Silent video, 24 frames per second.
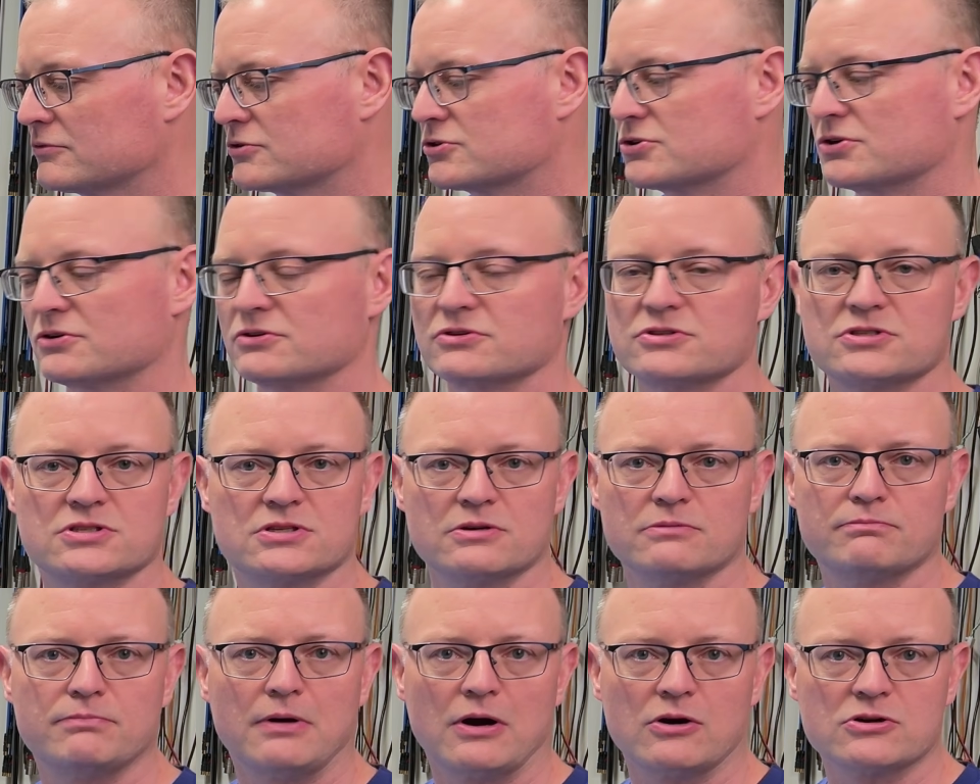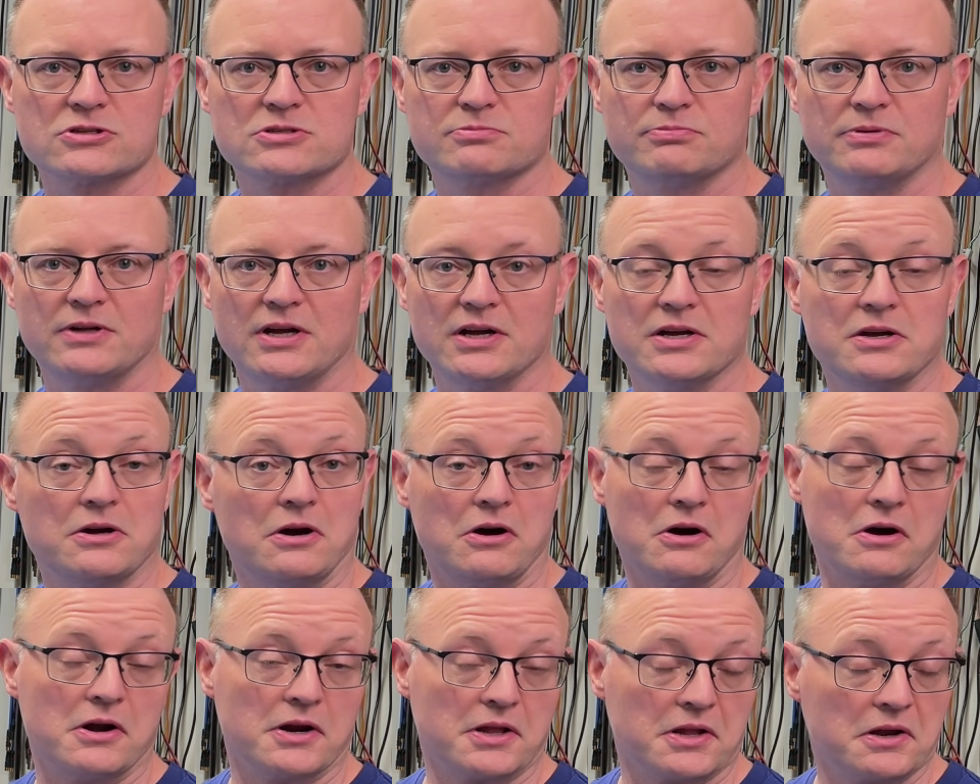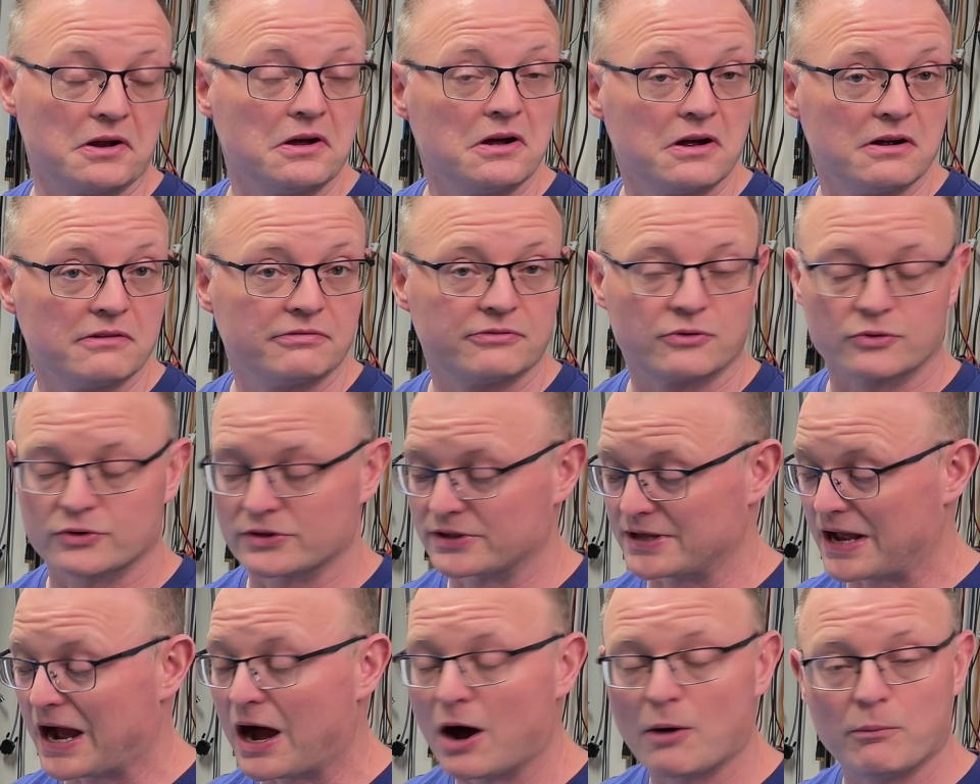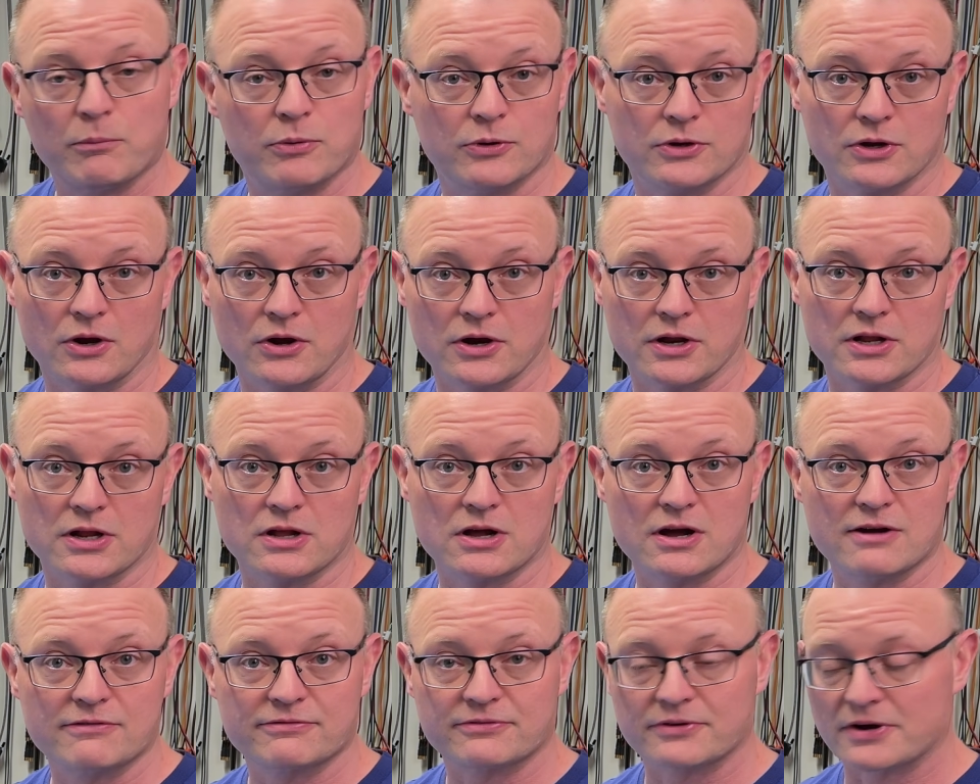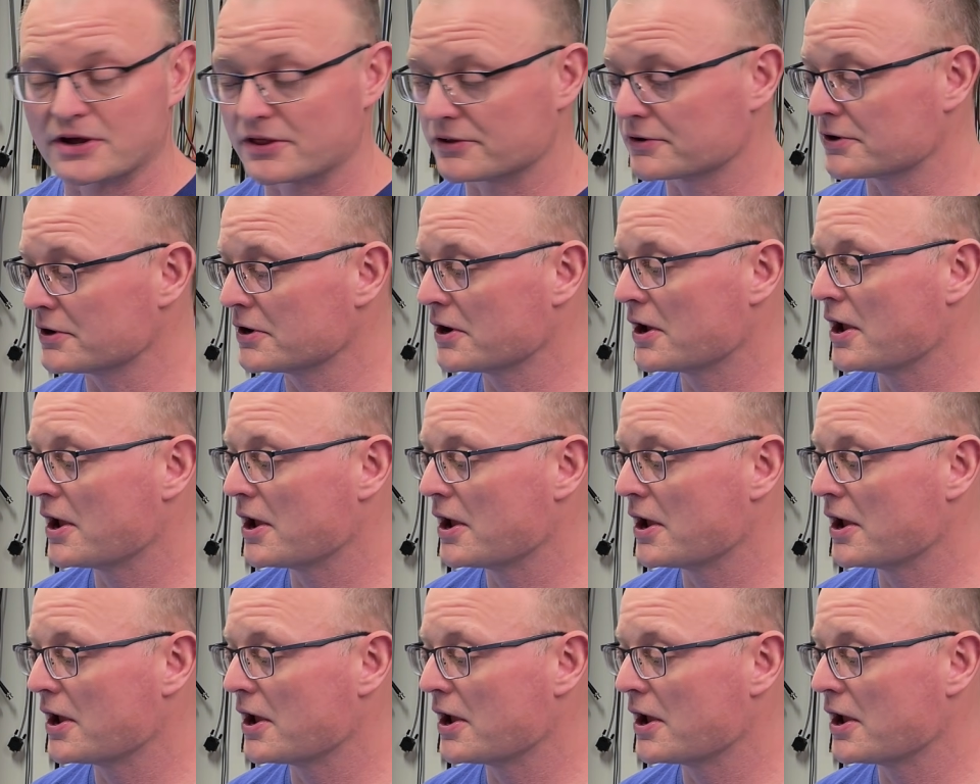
turns the power supply on and off, or the output on and off rather.